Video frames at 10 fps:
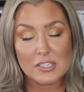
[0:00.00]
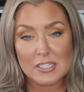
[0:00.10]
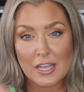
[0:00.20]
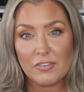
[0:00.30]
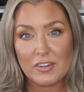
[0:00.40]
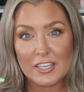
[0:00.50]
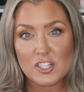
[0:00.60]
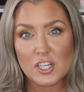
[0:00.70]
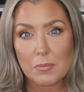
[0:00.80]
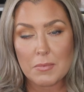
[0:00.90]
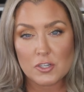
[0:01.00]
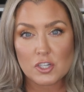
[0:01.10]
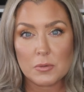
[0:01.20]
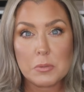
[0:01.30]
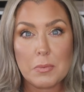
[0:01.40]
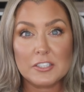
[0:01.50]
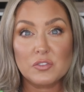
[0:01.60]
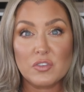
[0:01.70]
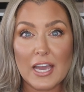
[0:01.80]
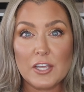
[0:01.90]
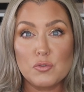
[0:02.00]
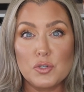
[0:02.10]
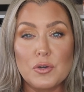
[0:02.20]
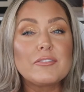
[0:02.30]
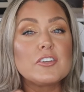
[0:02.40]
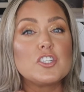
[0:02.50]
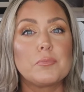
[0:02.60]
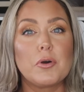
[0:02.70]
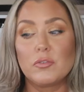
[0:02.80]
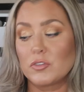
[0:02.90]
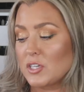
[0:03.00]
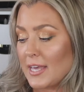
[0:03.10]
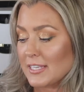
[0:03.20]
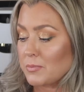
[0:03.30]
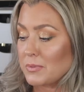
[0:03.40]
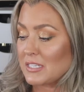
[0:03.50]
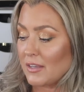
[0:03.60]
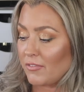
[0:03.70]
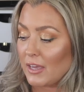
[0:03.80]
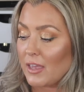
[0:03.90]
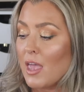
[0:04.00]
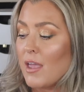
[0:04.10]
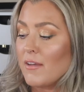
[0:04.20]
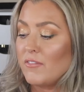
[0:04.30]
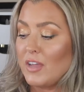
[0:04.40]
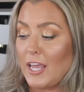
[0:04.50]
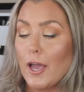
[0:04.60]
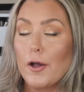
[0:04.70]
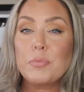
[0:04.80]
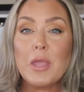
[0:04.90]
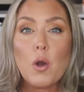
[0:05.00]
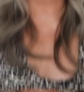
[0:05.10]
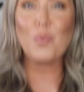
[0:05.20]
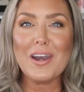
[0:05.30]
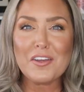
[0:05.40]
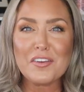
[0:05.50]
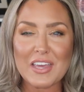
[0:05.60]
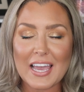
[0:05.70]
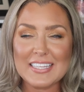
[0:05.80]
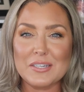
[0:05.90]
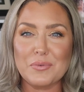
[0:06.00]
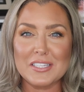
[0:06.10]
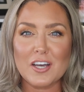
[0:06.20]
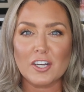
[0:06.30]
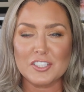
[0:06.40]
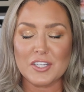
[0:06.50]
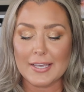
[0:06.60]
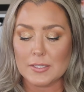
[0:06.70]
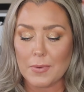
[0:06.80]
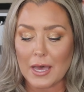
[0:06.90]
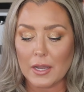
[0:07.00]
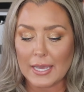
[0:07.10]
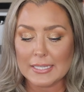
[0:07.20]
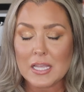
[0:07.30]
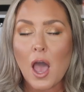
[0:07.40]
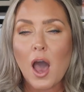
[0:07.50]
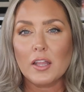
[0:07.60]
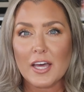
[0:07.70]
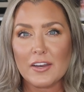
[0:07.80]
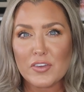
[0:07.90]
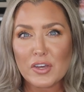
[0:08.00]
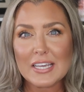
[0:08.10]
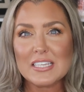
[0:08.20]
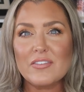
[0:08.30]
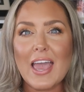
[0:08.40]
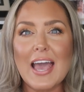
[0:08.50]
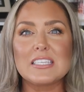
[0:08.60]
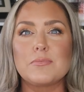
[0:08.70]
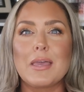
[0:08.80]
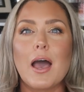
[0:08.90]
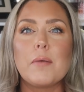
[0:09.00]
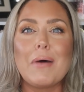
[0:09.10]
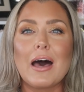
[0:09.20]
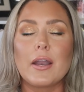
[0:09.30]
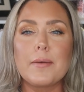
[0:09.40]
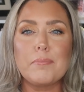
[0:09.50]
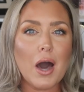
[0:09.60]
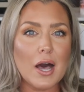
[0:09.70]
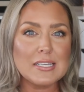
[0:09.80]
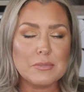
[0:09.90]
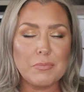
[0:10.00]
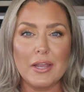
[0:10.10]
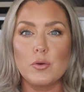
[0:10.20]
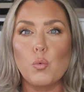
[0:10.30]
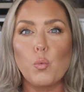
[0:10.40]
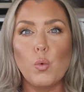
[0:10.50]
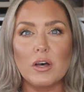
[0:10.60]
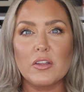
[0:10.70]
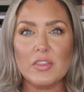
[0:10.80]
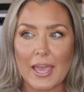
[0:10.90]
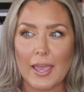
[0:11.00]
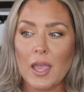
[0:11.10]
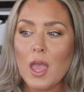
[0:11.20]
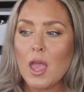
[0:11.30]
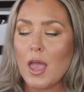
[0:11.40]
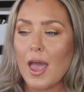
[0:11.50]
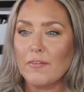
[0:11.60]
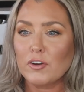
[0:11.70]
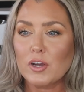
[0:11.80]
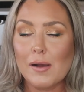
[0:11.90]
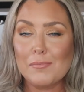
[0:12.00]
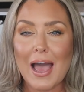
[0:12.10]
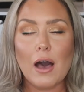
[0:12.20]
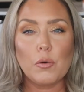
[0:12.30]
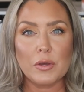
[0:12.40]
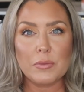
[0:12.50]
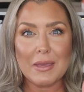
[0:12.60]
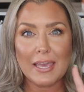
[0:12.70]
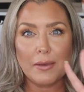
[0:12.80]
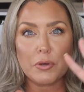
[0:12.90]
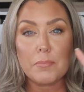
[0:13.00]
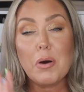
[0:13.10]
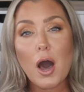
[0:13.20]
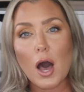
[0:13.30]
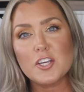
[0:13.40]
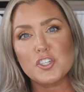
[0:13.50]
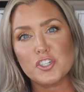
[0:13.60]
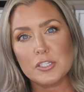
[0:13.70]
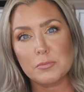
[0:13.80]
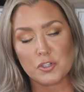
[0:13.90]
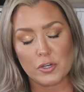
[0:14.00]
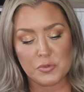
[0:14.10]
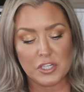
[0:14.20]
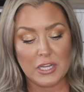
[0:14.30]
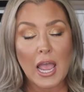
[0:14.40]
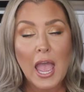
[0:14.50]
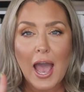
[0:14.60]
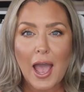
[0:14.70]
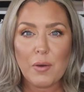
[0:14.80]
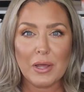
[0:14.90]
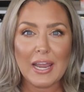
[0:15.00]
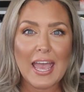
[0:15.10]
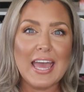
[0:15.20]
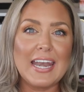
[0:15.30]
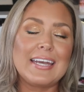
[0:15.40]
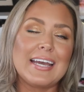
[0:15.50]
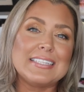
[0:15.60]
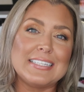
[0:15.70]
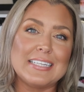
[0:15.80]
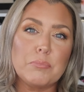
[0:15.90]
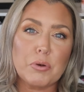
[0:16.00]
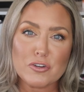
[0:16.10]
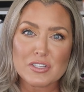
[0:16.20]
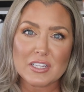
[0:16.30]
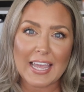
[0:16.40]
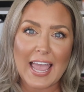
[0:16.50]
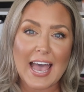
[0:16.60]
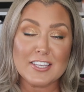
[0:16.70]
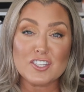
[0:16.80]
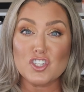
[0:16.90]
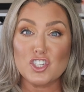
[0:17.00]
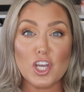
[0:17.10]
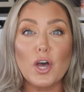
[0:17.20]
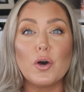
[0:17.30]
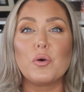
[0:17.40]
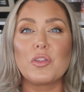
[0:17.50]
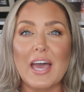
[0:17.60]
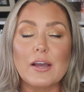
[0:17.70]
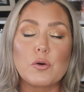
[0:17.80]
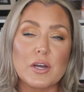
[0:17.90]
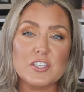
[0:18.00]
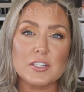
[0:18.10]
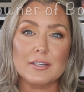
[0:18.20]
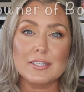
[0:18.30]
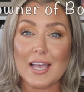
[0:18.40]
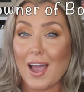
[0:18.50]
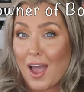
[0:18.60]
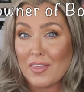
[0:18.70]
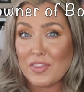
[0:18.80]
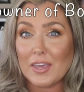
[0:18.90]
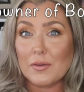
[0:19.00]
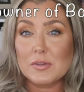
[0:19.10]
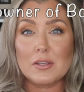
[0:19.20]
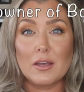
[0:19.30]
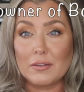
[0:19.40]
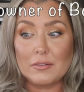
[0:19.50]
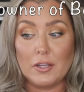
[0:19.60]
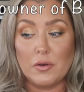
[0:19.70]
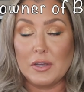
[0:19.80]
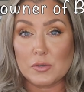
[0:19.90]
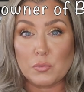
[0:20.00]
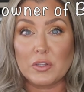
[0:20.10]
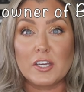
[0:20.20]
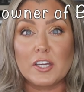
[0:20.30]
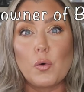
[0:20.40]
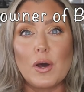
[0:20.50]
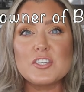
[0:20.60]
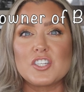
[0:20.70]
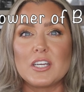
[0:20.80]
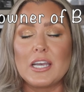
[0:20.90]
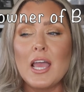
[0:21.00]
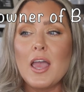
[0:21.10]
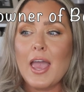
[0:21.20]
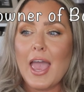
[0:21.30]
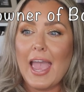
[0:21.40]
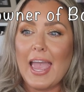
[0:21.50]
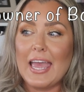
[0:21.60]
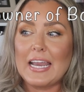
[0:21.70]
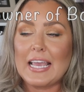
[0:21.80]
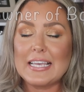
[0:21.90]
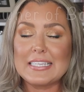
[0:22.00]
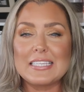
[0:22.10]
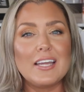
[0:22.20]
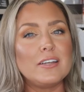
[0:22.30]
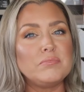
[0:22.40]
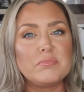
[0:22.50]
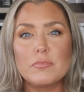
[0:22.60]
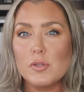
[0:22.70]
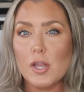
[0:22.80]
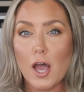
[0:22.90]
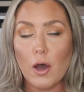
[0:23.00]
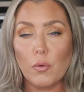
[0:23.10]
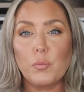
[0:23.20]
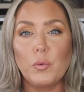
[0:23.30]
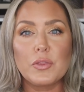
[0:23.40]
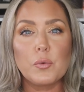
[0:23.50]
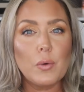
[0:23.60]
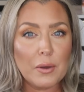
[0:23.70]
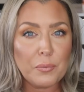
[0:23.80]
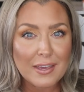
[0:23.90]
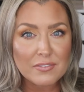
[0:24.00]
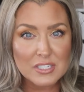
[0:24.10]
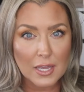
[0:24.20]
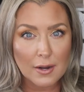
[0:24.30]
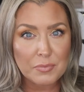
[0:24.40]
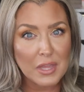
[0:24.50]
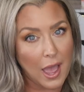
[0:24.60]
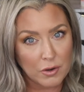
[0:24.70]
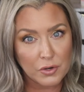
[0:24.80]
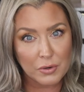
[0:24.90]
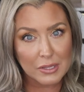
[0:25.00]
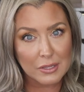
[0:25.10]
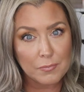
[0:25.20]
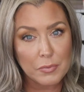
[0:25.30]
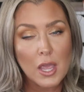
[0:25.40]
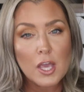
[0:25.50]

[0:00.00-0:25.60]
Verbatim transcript: definitely check my description box for that. You do have to jump over to that specific video. One other thing I did want to talk to you guys about is a lot of you guys have asked me about a pause button. Will they ever come out with being able to pause your subscription? I to ahead and I did personally ask Joe that question because I think it was a, you know, it's a really good question. And he said, no, with the way we have set up the algorithm,